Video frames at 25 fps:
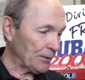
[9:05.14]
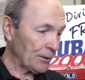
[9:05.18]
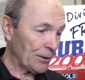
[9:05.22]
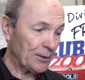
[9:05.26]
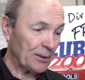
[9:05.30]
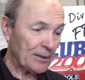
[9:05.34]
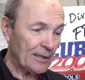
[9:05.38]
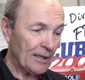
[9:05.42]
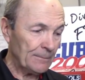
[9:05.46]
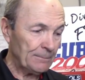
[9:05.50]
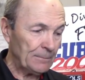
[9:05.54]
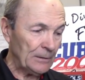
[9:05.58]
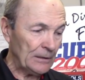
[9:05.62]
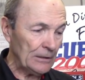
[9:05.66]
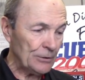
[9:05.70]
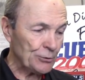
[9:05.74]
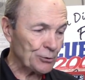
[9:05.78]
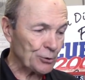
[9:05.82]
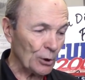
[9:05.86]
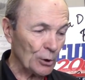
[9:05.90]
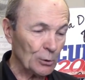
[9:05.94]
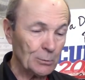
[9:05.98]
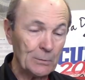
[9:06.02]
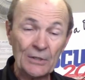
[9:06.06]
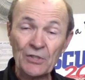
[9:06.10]
Another
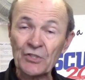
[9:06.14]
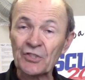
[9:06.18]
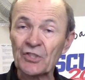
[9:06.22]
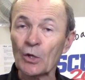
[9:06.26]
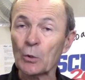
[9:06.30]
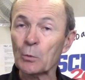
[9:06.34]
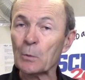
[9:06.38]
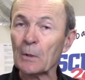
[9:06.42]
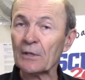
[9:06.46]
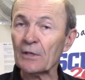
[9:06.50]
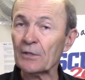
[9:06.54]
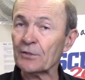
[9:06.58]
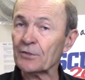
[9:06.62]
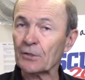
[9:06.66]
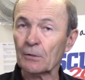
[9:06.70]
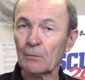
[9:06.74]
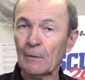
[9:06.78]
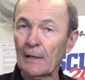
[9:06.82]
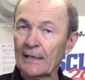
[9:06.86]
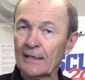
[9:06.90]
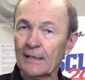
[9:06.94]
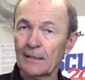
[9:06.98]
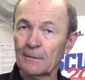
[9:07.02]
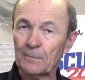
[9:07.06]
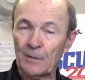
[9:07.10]
company, Sherwood, still with us.
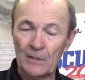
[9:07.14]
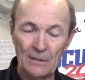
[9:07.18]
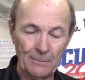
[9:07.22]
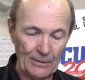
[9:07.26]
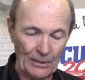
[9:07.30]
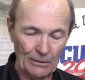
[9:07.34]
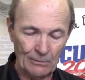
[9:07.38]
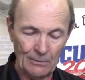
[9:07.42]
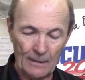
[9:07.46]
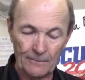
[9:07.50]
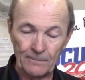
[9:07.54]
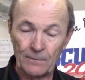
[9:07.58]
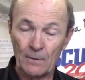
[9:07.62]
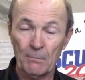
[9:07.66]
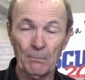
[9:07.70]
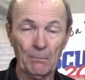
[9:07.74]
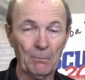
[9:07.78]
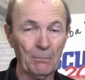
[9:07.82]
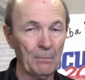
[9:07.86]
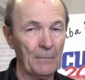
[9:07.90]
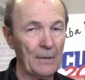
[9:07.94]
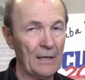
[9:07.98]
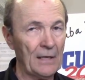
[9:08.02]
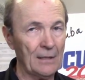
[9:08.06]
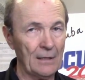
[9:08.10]
Great company. Been around for
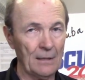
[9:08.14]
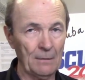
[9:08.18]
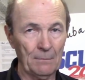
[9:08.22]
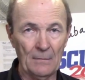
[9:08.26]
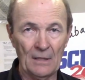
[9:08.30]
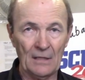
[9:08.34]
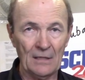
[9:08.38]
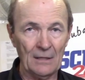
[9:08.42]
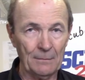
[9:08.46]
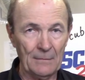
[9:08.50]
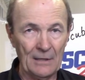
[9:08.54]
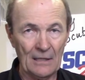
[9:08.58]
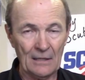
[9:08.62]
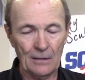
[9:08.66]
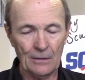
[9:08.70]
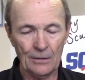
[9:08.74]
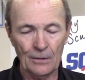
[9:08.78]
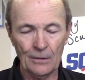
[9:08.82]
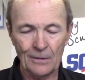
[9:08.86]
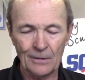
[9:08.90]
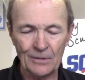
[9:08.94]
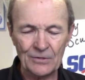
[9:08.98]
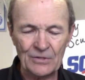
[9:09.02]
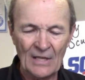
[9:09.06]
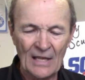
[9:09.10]
many, many,
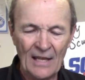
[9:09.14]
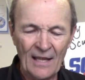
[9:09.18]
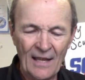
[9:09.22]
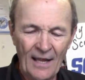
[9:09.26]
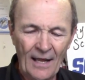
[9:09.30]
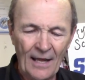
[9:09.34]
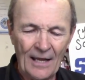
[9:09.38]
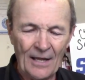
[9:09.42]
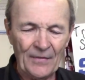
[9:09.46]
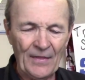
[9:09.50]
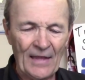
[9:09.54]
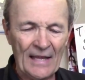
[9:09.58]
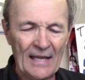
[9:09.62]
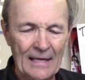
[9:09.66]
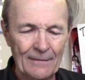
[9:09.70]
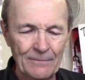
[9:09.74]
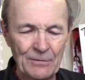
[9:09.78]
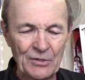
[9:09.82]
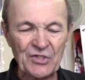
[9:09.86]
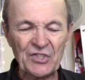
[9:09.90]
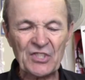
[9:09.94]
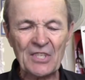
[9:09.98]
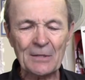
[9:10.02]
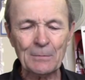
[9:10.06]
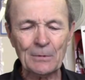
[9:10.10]
many years. And they
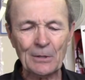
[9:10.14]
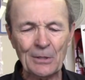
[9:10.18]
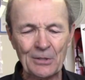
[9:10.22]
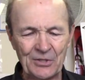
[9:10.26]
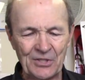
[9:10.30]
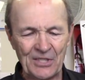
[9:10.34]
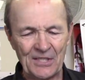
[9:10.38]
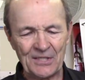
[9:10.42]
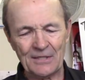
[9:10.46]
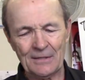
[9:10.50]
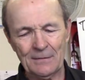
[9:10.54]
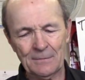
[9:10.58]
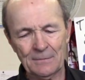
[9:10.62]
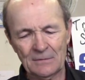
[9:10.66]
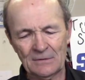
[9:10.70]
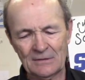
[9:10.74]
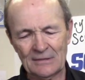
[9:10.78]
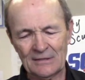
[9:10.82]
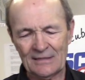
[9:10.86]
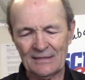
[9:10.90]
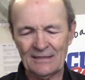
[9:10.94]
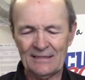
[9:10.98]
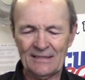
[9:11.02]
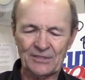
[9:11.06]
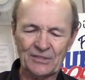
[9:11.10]
have a similar system.
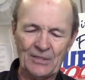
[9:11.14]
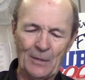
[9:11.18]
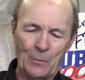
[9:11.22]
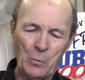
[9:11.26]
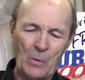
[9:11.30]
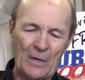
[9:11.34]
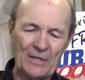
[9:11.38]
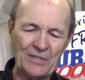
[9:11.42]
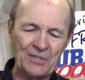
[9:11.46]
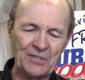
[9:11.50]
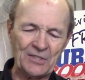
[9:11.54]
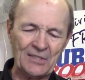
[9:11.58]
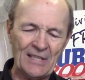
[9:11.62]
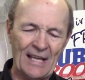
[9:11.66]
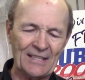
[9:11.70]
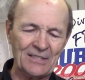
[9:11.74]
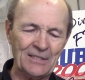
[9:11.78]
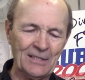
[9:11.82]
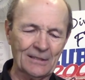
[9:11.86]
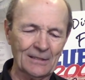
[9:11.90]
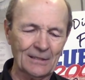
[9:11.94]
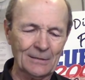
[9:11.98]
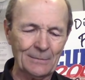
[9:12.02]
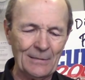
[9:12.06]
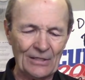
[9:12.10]
In some ways, it's
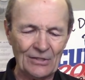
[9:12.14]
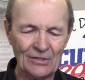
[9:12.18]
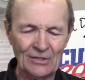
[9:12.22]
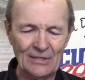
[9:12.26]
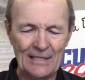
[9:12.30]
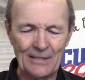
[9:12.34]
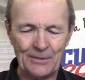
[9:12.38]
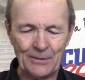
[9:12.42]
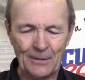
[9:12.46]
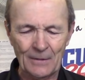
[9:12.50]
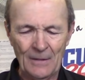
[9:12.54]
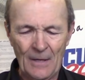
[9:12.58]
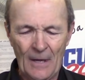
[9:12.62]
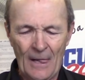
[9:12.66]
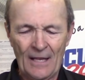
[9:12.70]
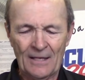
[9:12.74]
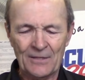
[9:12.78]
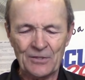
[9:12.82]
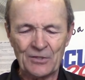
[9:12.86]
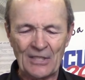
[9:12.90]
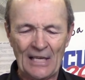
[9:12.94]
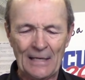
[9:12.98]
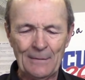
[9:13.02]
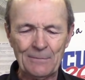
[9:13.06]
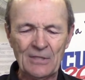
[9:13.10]
actually a little bit neater.
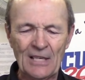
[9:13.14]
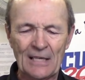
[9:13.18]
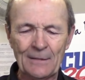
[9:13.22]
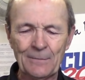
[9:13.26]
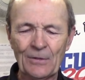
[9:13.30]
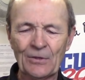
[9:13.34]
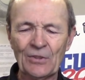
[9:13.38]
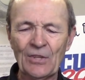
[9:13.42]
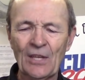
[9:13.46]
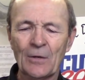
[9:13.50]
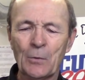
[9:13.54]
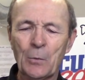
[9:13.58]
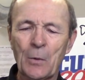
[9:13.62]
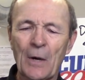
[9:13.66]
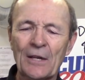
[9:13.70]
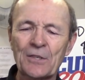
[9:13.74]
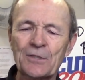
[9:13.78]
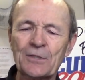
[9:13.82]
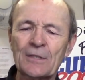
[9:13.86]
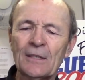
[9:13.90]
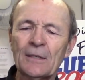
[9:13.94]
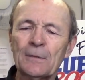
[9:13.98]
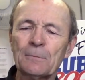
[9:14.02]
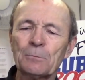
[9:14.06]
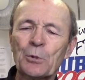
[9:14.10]
Same type of thing.
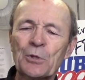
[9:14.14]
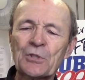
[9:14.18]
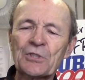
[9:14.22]
Watch.